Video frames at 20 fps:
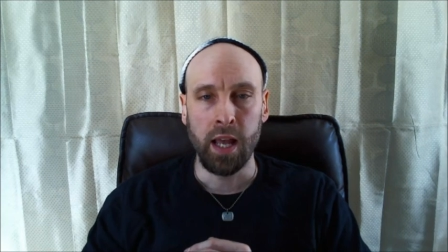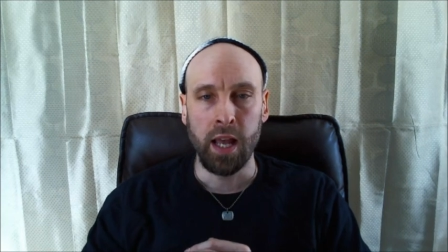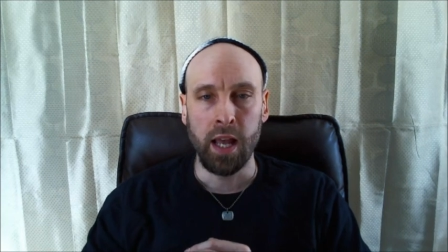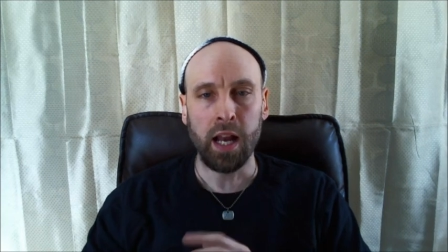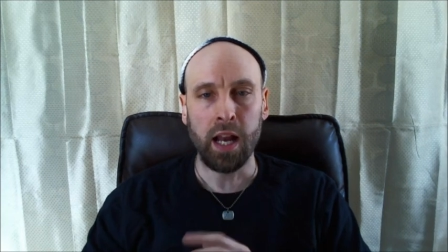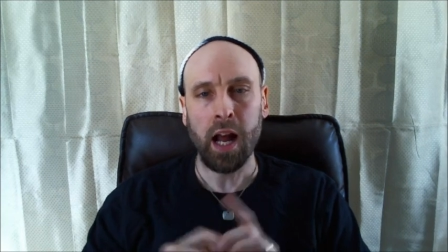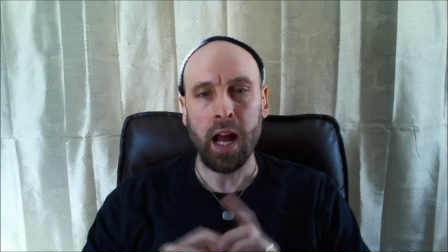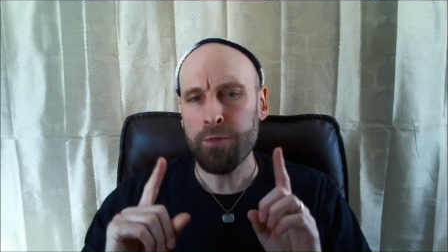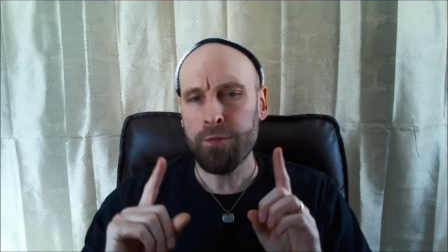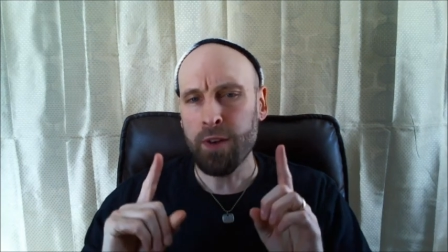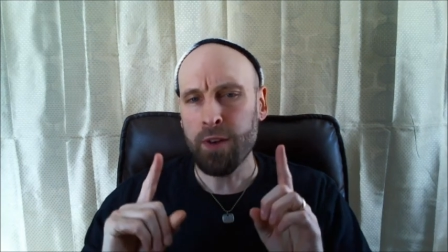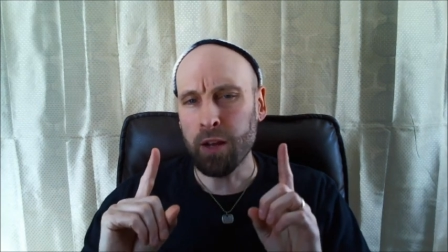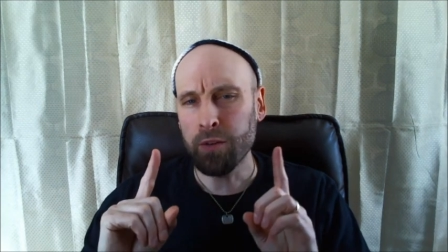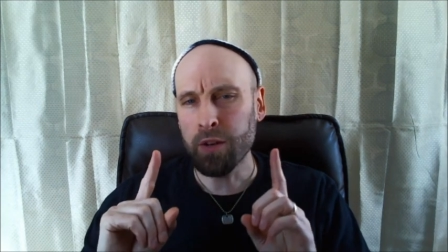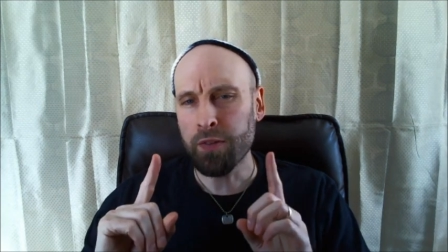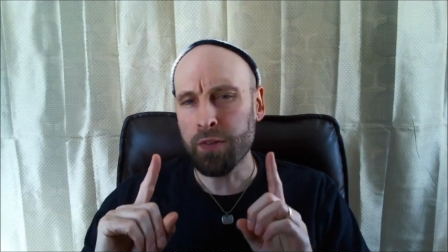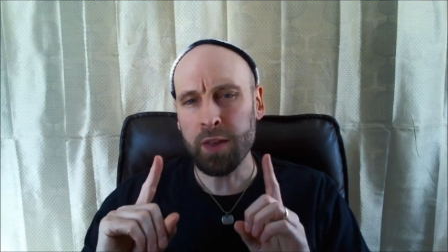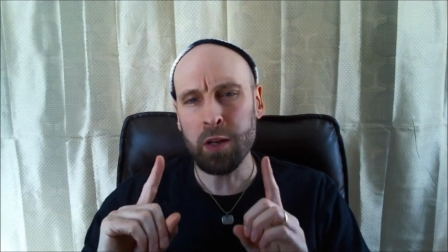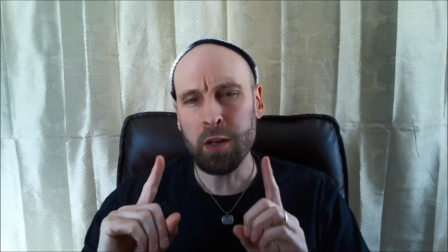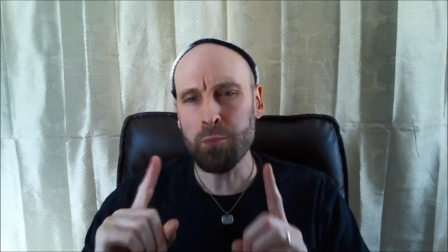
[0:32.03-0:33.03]
and I have found
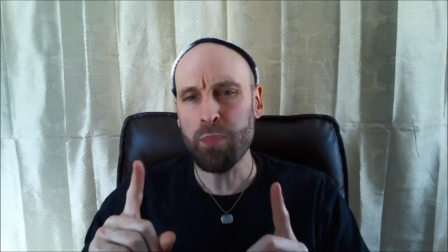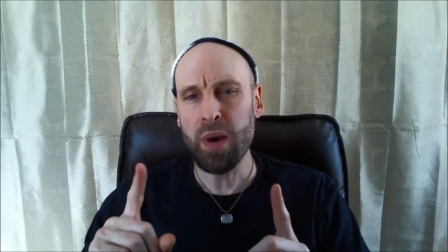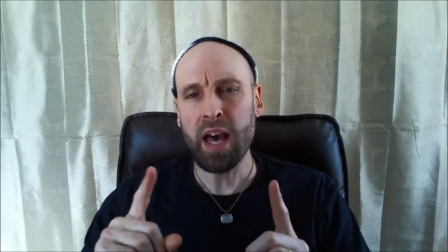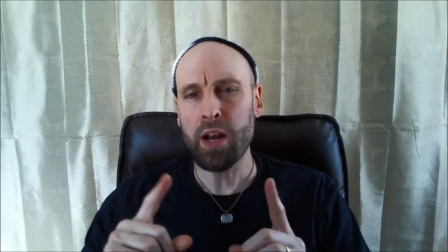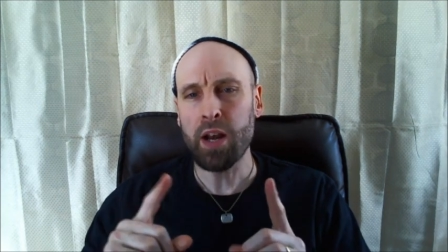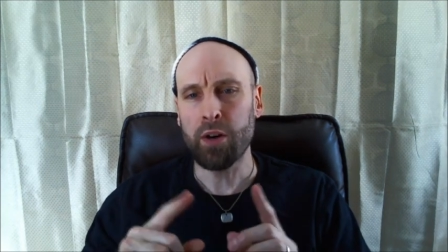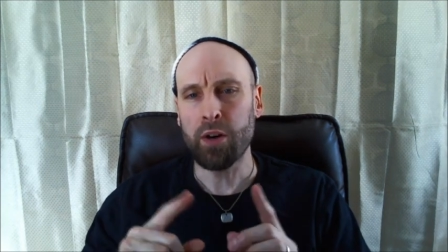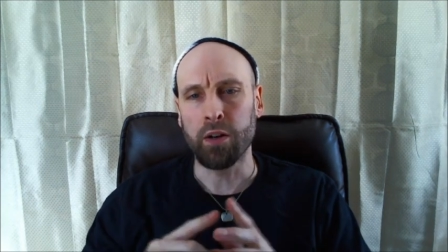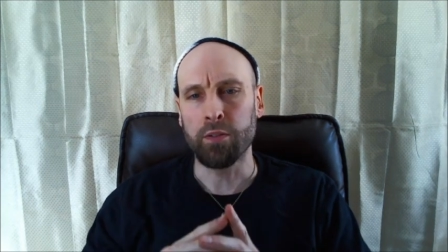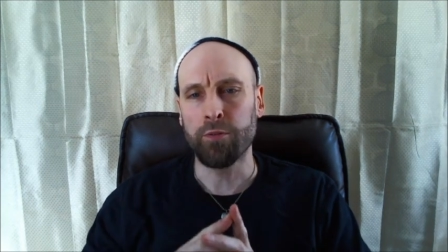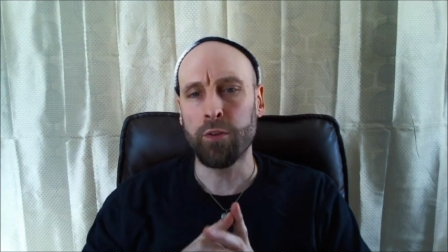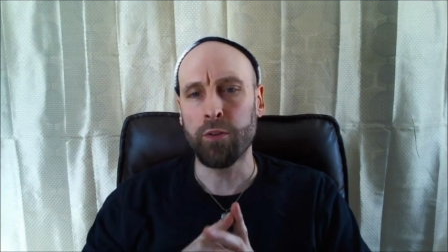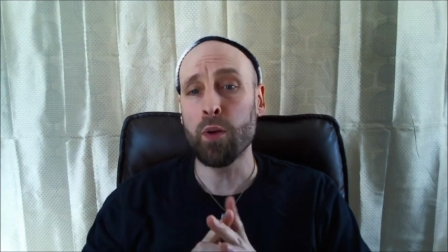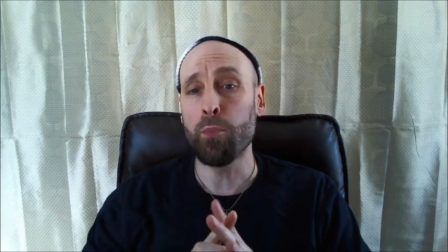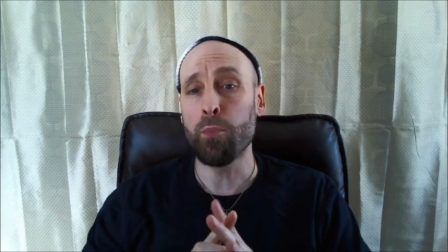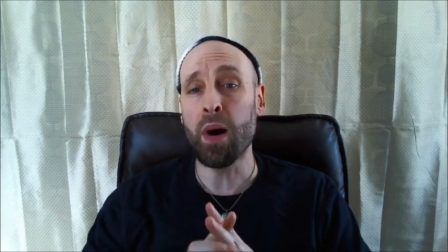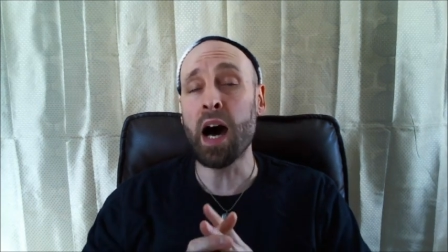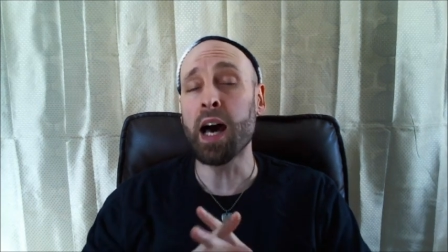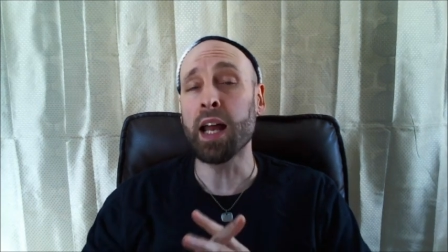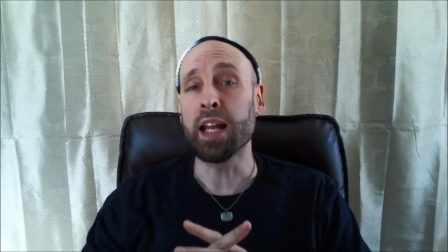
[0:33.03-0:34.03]
nothing better for the
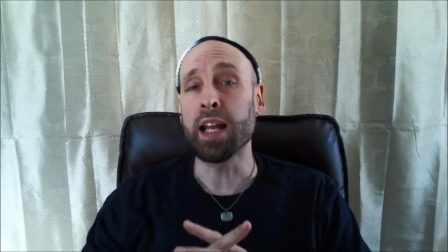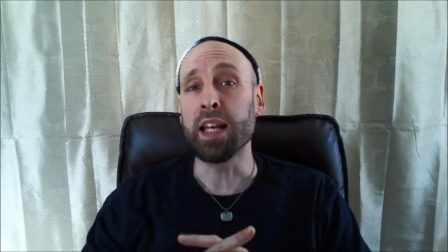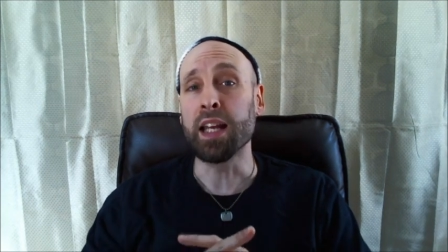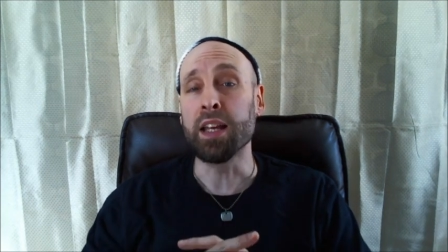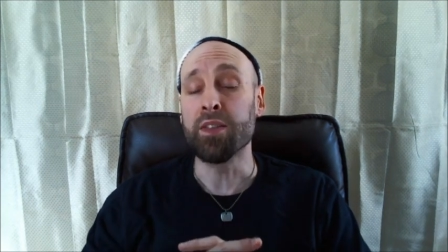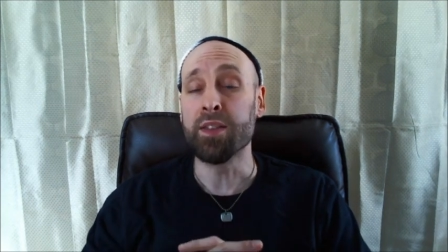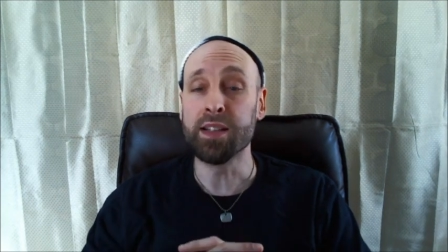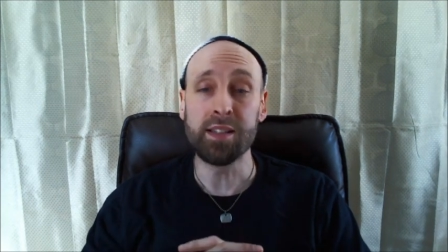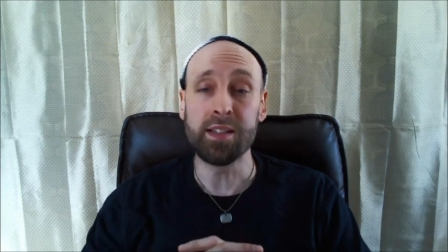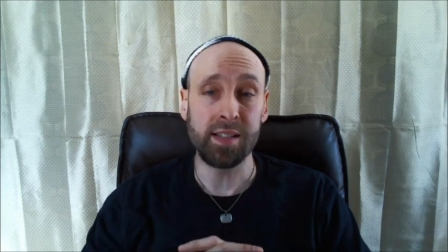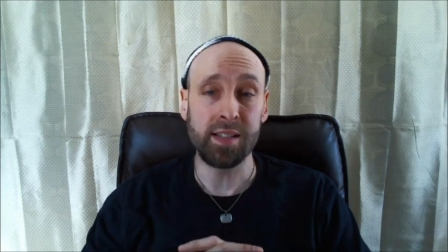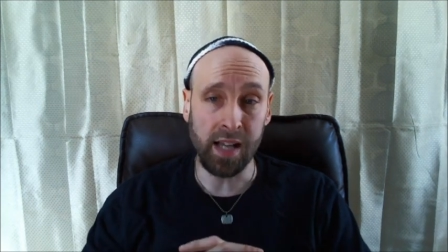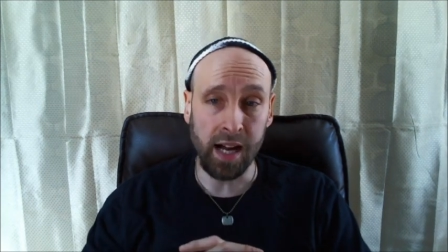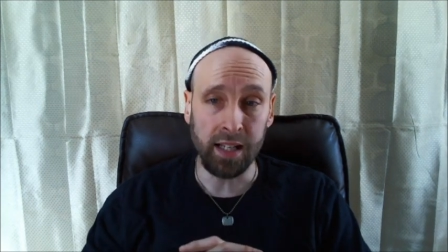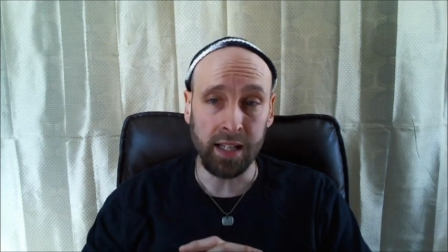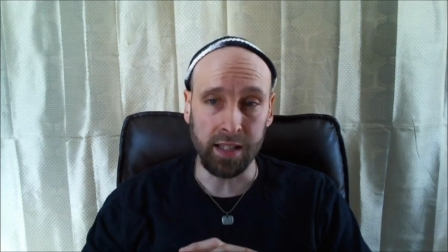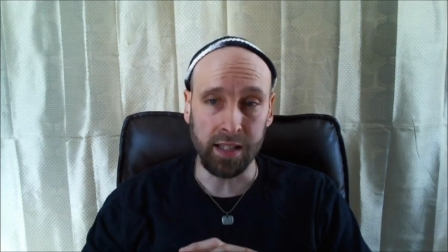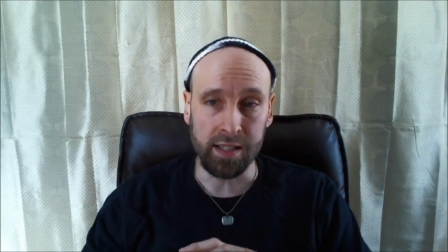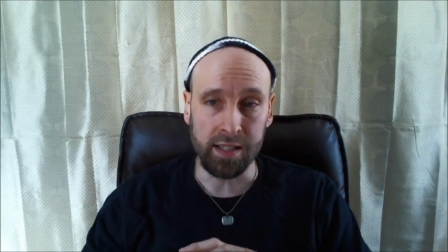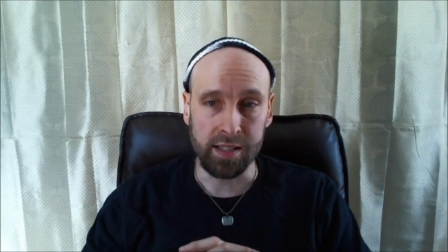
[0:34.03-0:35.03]
body than
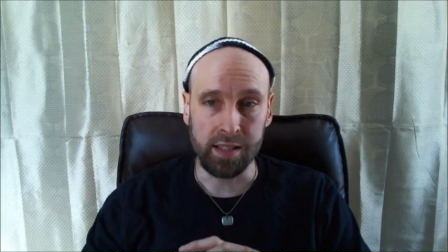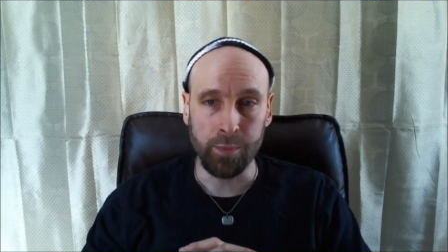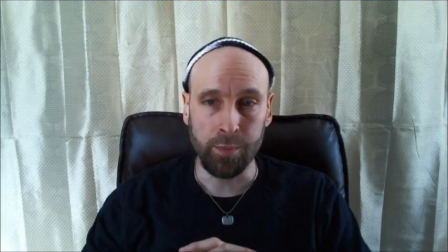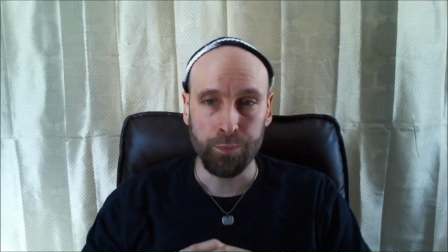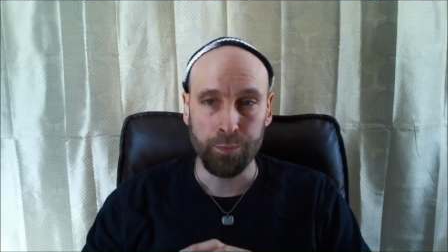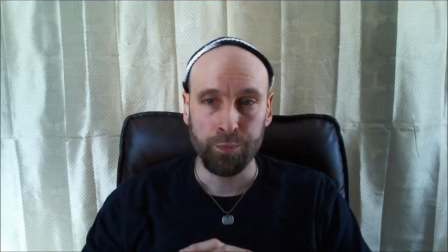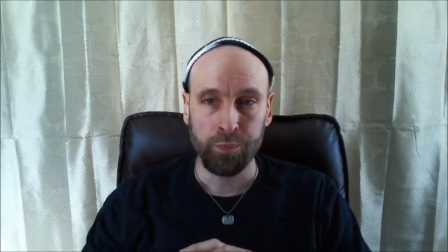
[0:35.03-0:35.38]
silence.